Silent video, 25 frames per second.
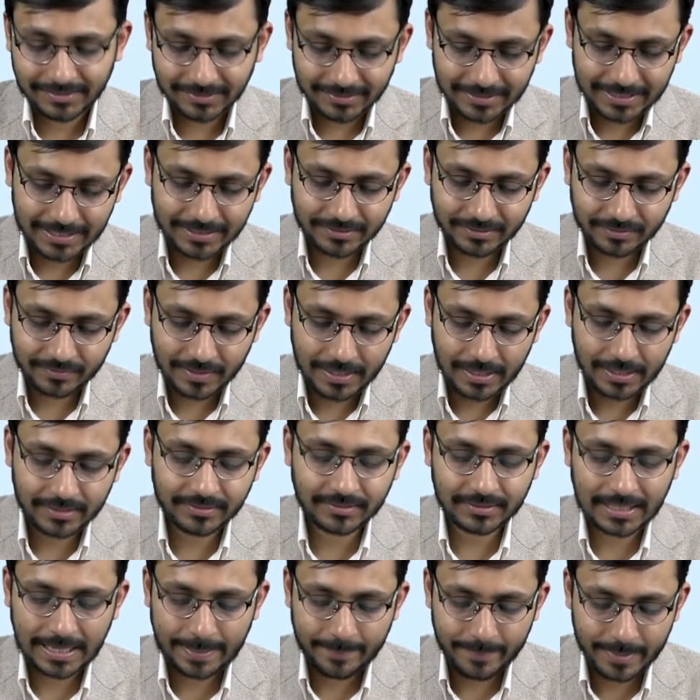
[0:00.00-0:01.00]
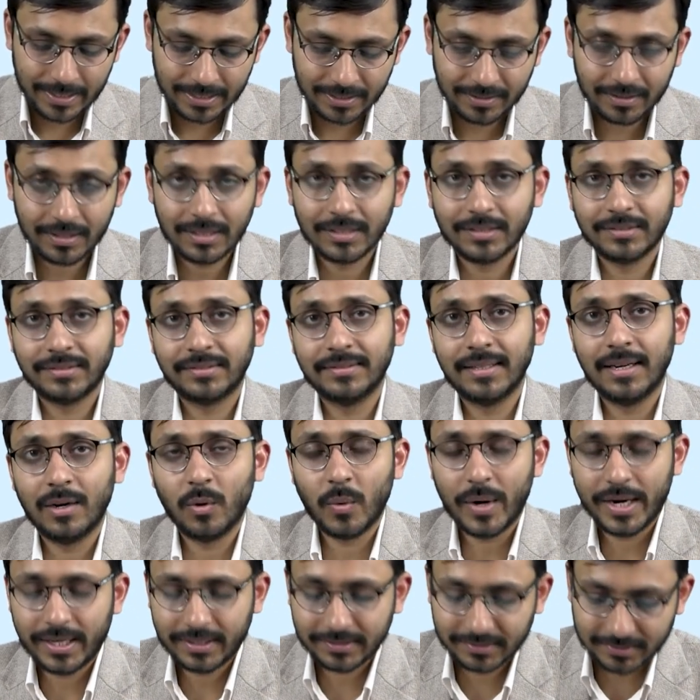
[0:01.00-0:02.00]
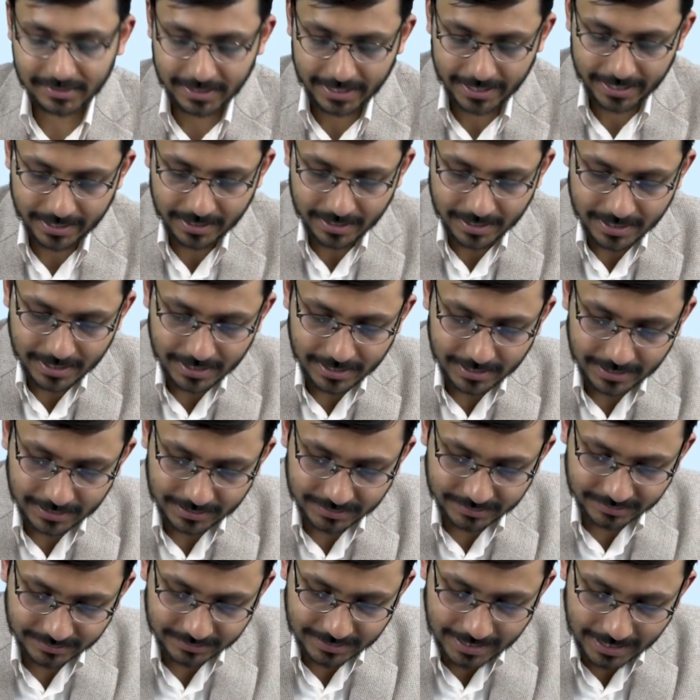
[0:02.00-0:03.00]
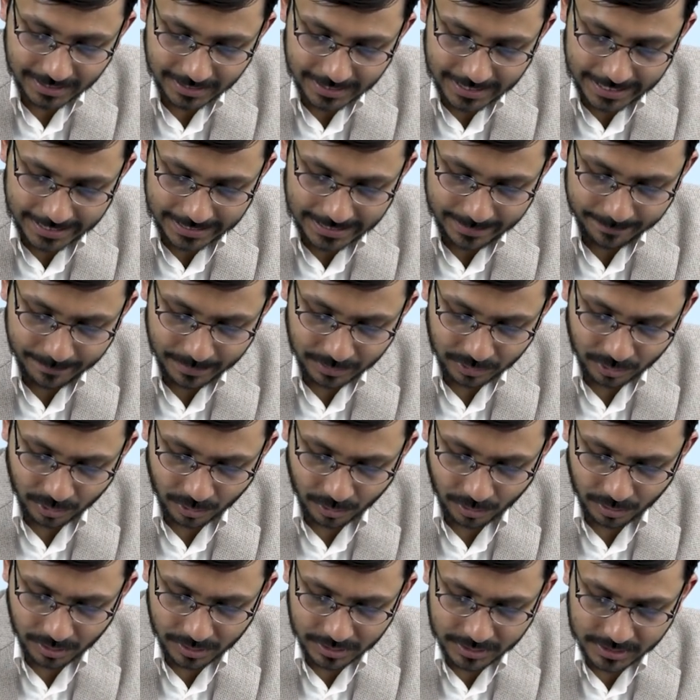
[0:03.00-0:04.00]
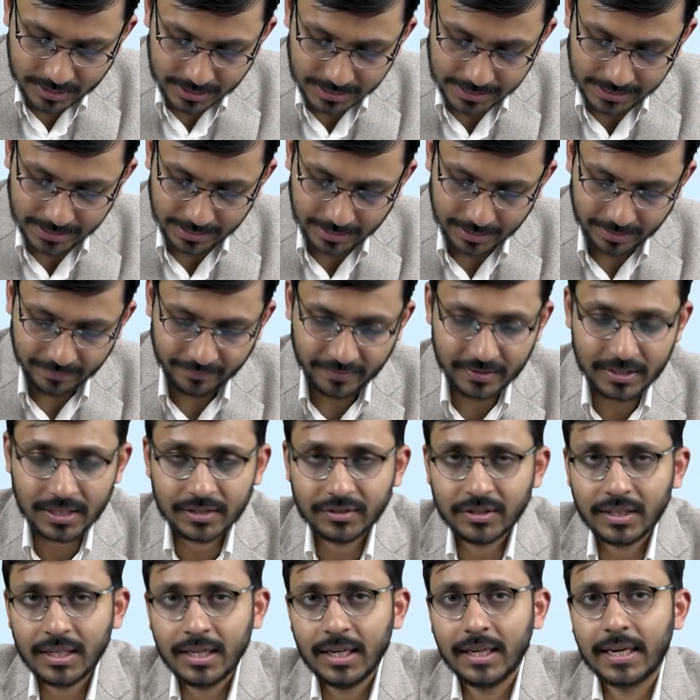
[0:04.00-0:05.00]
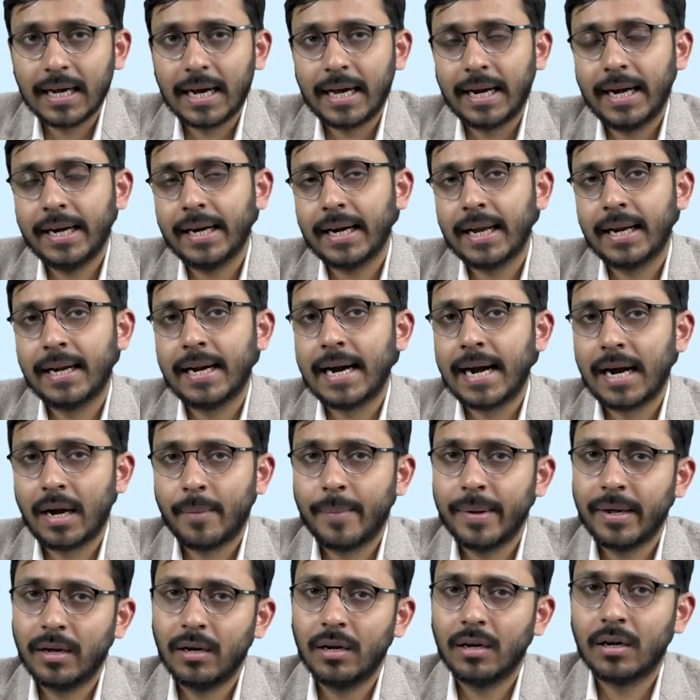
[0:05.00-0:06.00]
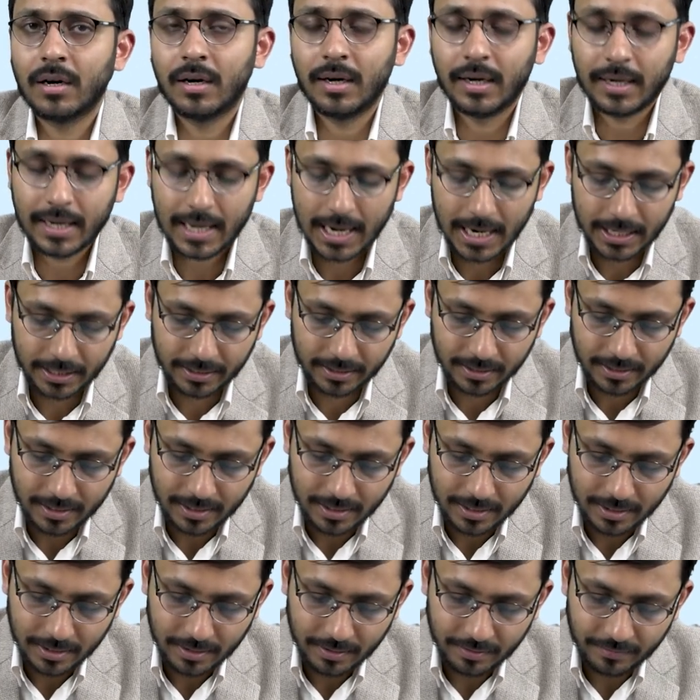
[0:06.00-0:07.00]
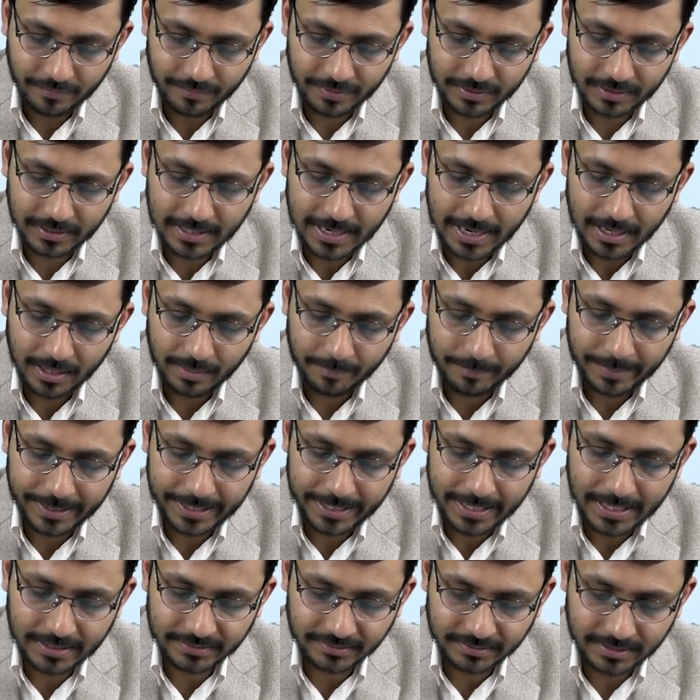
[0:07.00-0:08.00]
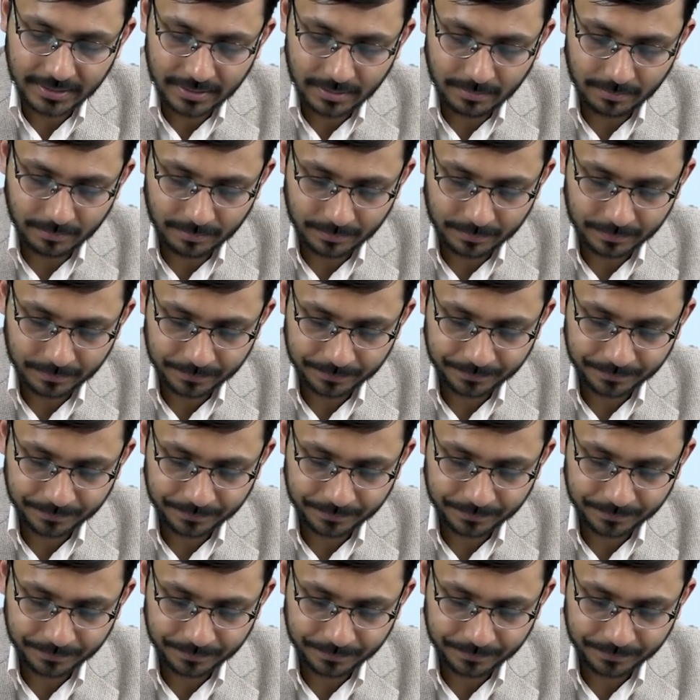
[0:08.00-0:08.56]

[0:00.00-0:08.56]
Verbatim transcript: says while describing a silhouette sign is that any pathology which is in direct anatomical contact with that mediastinum.